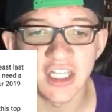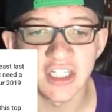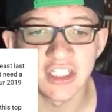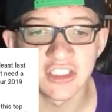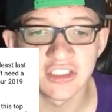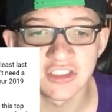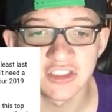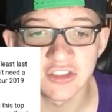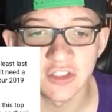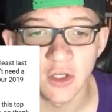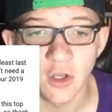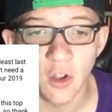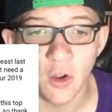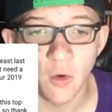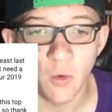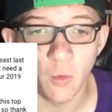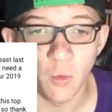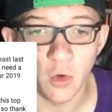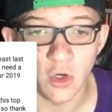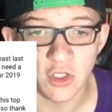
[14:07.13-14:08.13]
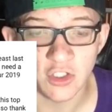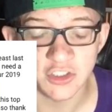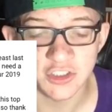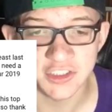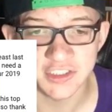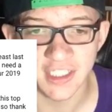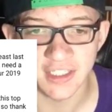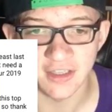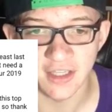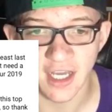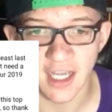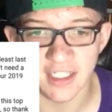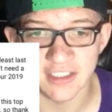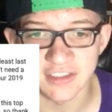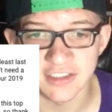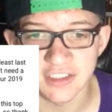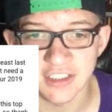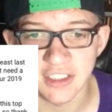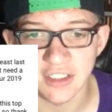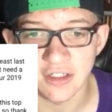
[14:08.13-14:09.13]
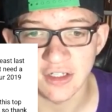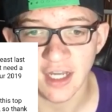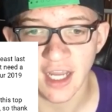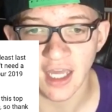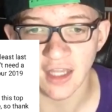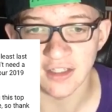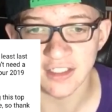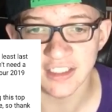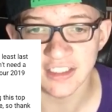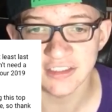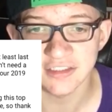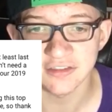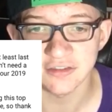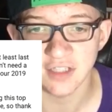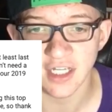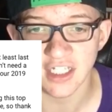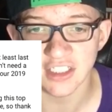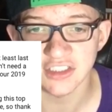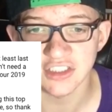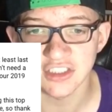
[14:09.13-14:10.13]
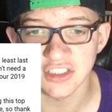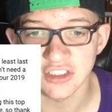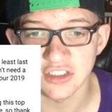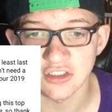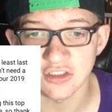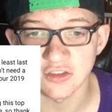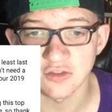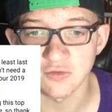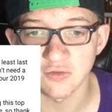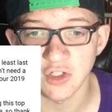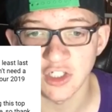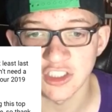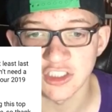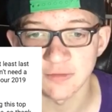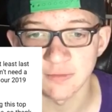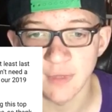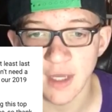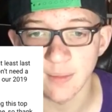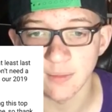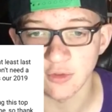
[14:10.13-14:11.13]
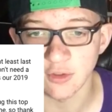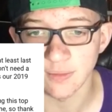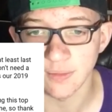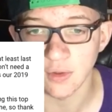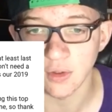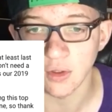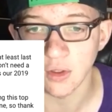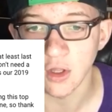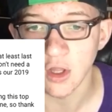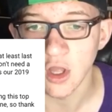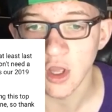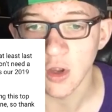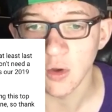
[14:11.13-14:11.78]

is worse than last year. At least last year's was memorable.